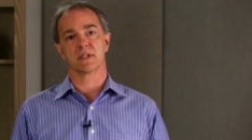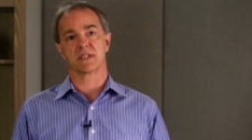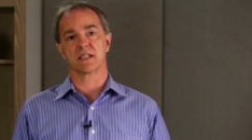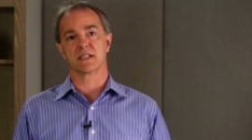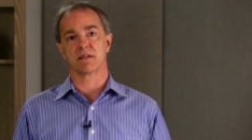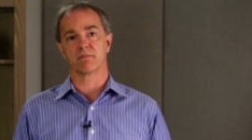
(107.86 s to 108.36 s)
the
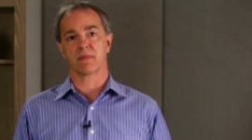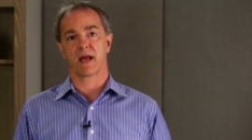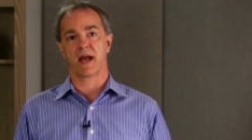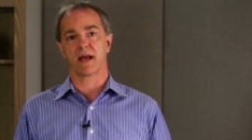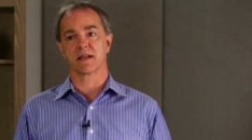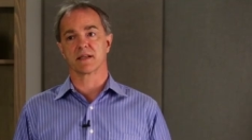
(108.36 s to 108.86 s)
system
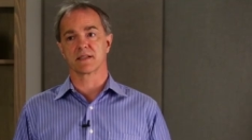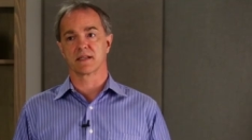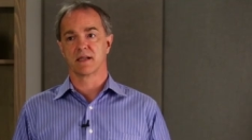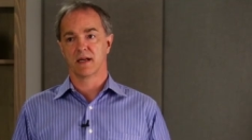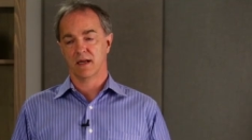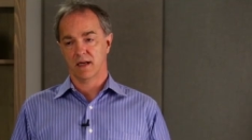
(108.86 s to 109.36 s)
has
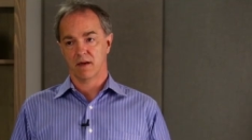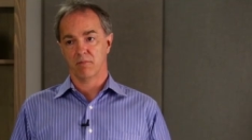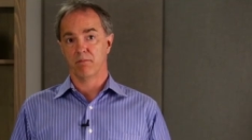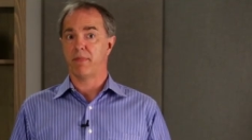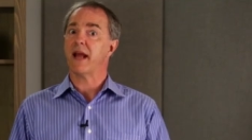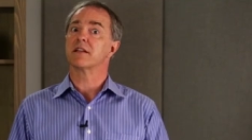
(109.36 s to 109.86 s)

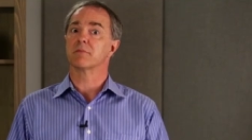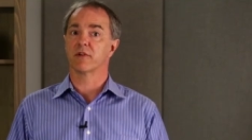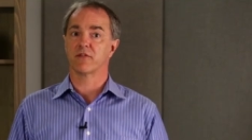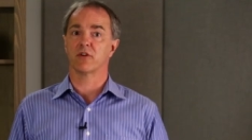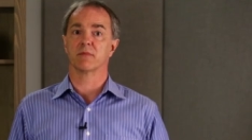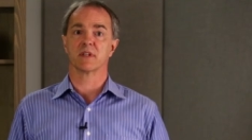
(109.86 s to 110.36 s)
better
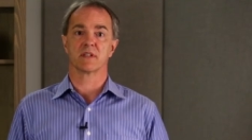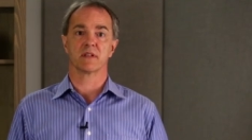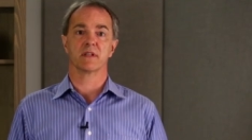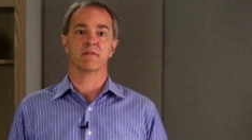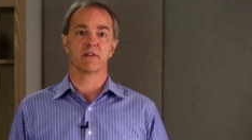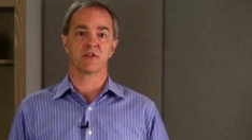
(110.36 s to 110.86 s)
performance than
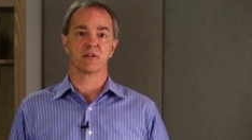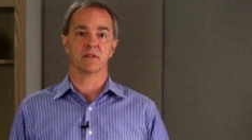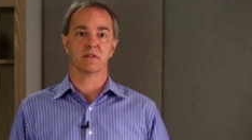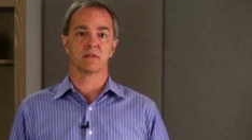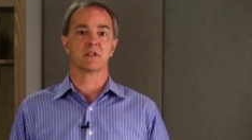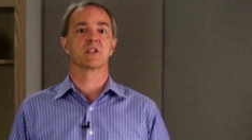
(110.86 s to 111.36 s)
the
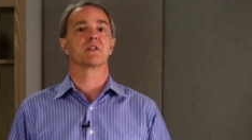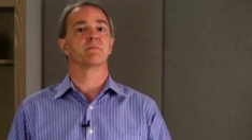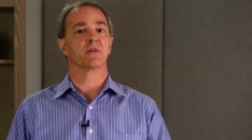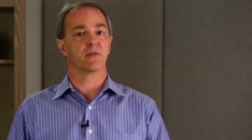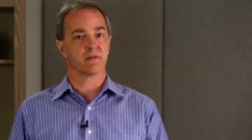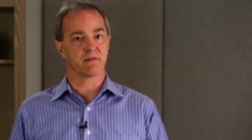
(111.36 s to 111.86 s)
original,
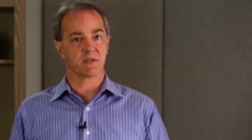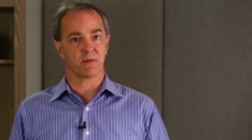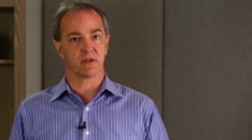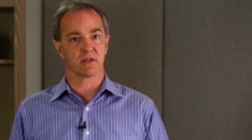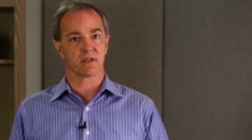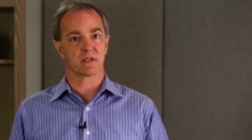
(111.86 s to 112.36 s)
smoother
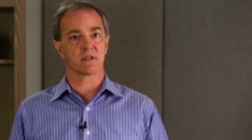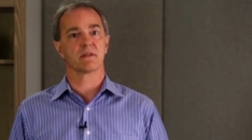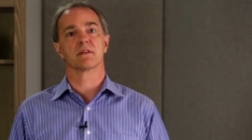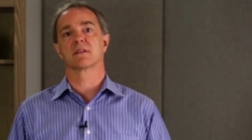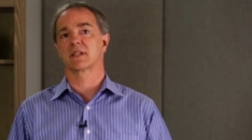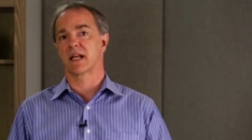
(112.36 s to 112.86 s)
response,
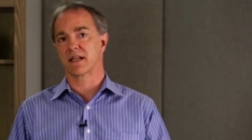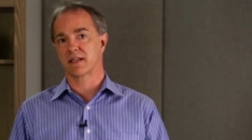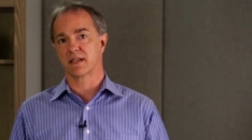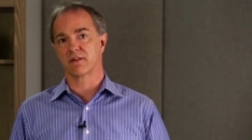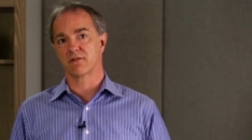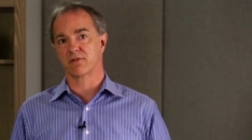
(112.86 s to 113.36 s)

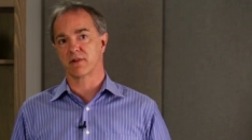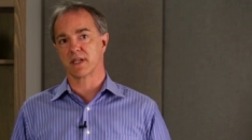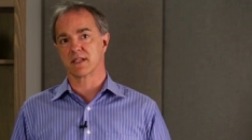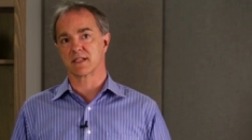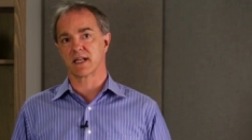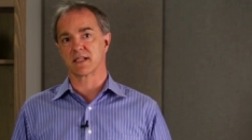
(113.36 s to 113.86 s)
slightly
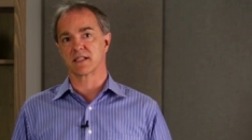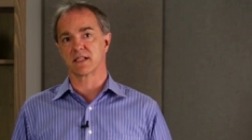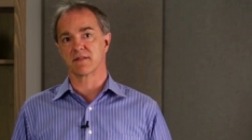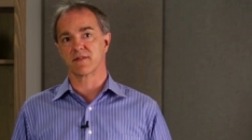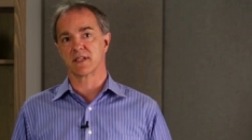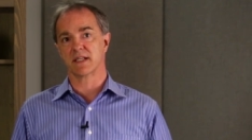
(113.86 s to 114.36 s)
greater
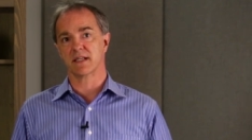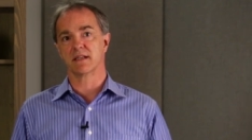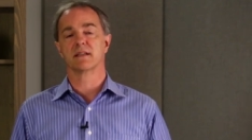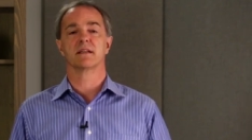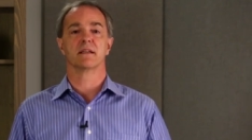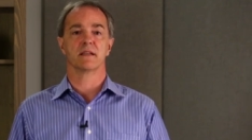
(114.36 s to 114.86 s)
sensitivity,
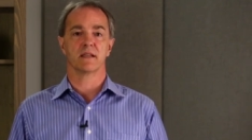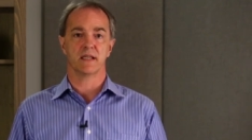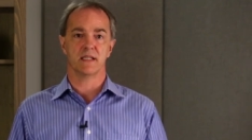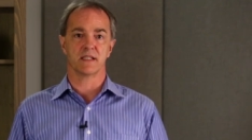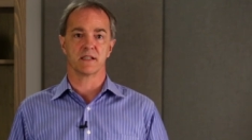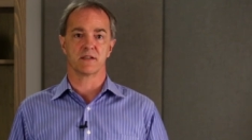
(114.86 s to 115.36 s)

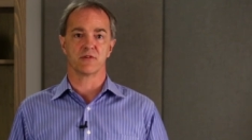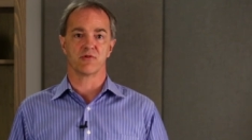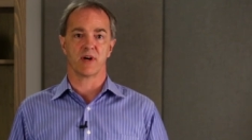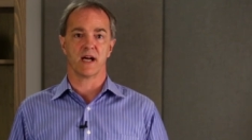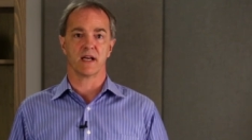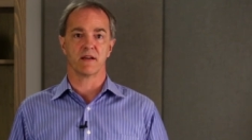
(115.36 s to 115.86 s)
easier to
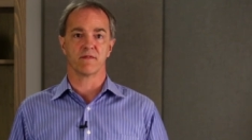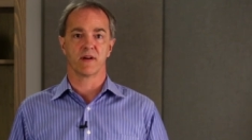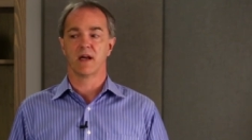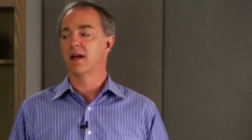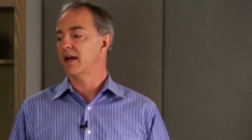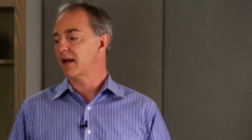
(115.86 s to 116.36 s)
drive,
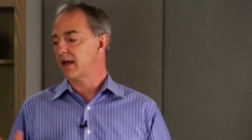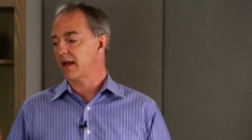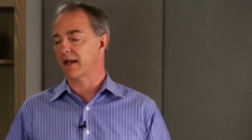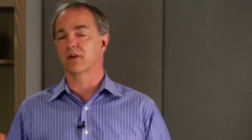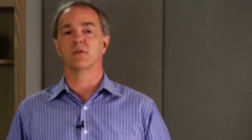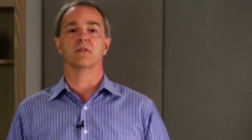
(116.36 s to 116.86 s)

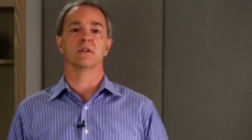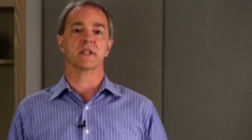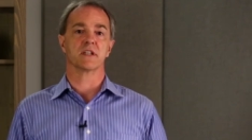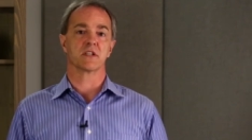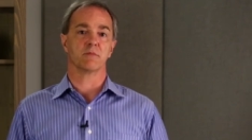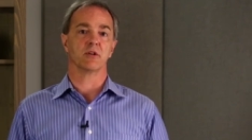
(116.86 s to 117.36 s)
and all in
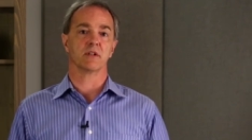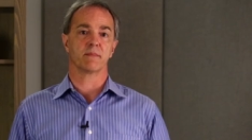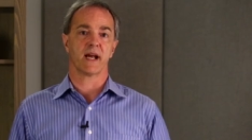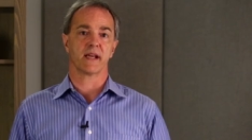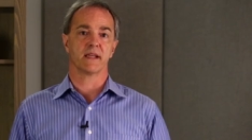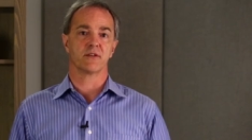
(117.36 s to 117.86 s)
a smaller
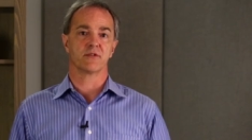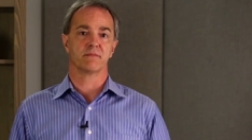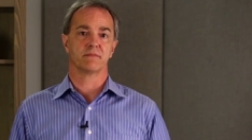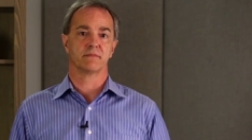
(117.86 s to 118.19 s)
package.